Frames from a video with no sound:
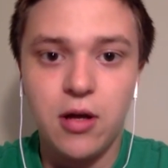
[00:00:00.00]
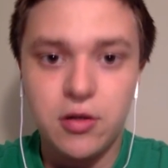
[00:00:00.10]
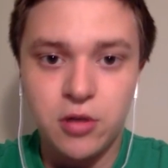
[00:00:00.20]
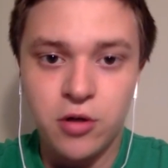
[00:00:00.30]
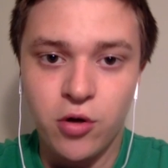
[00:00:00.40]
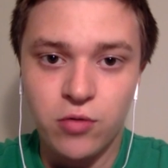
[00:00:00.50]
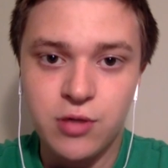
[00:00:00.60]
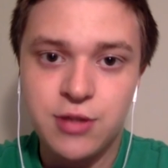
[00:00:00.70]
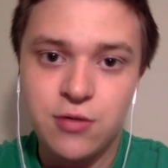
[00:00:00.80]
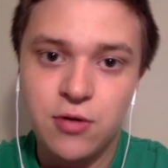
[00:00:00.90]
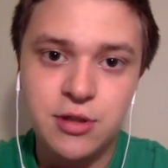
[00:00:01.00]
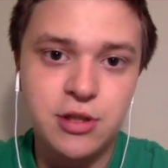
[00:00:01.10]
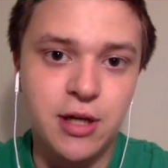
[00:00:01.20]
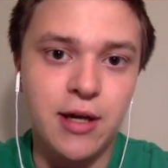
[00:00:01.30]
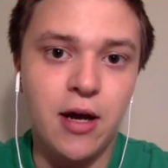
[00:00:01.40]
Turncoat Resource,
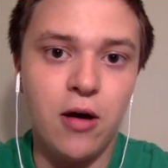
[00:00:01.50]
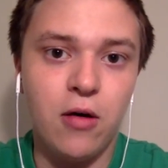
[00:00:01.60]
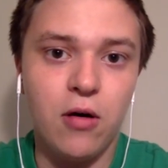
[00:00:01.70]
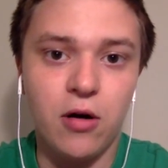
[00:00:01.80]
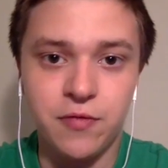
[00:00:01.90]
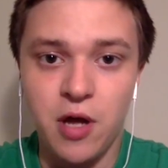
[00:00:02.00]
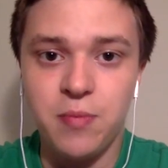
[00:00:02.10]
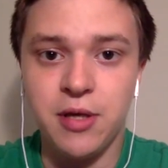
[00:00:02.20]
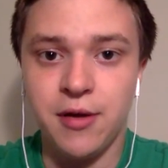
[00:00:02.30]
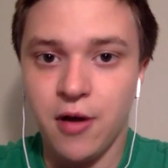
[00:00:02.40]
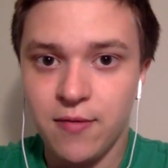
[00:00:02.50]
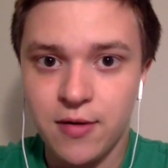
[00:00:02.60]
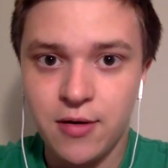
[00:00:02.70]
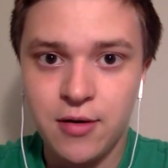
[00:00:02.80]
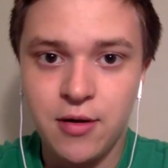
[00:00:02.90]
check out Art of Not Being
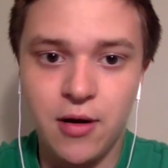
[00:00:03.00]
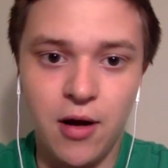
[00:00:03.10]
Governed,